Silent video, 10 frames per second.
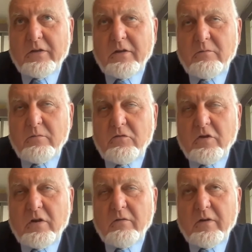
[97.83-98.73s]
can
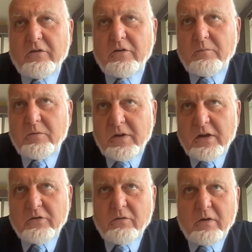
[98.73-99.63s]
generate
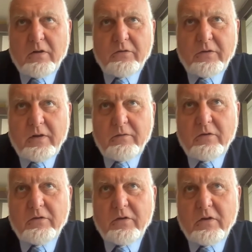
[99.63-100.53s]
substantial health
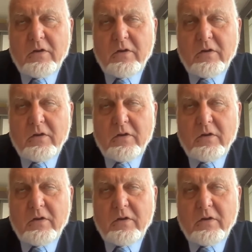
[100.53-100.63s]
savings